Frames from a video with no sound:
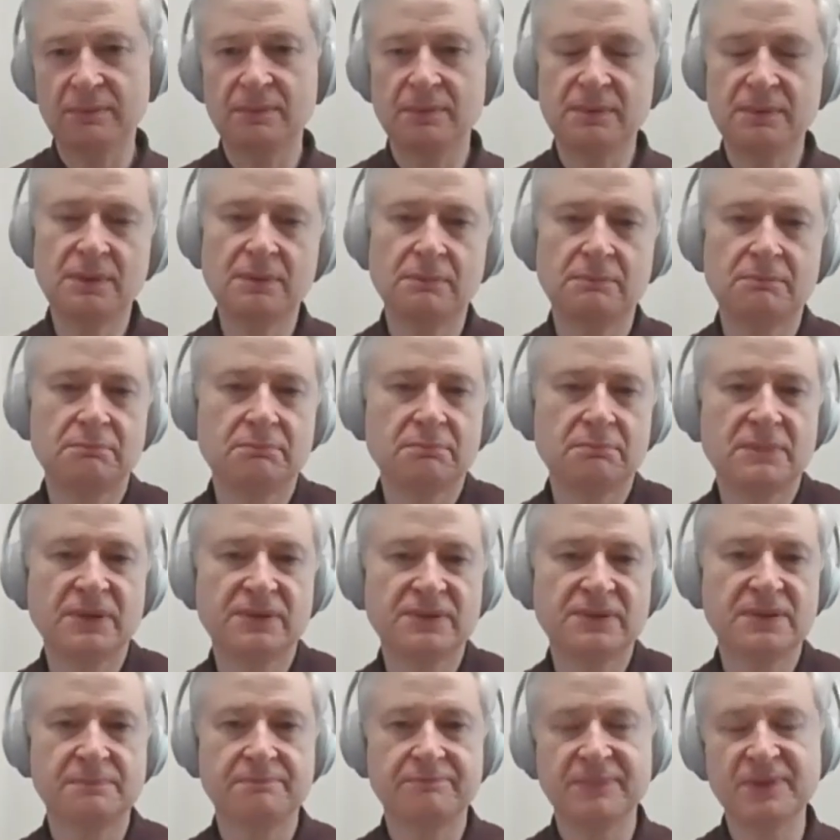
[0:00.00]
you
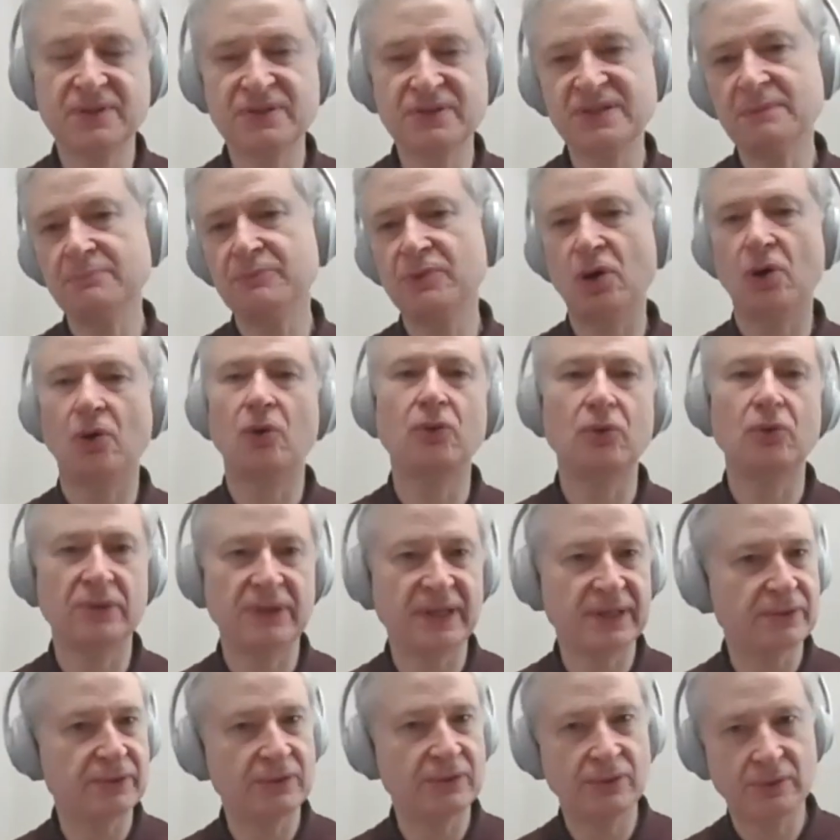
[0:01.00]
there's there's some goal
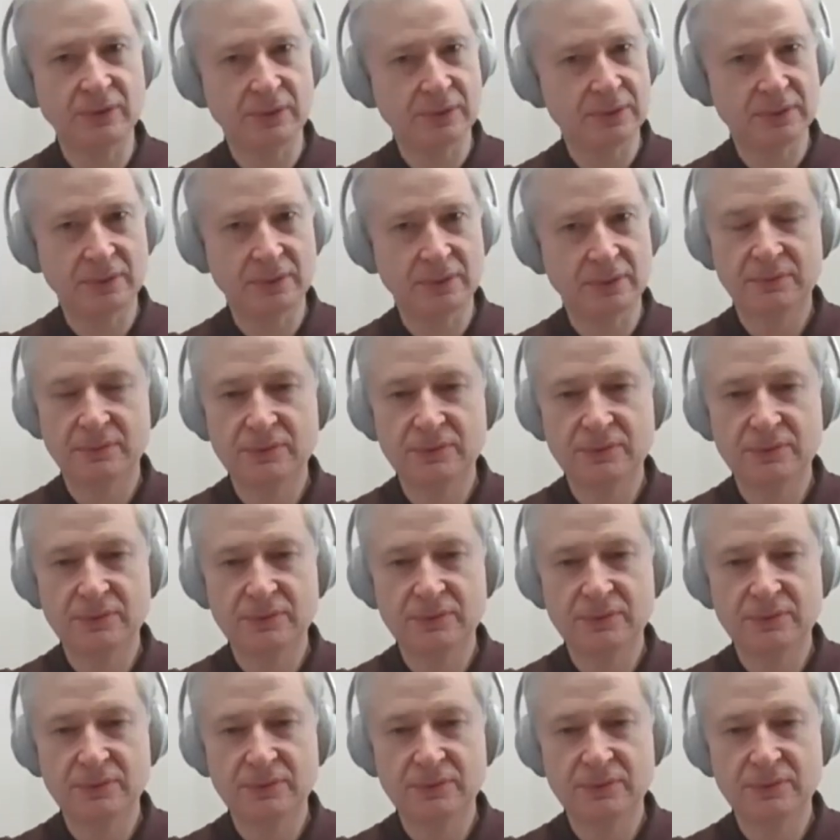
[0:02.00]
that you're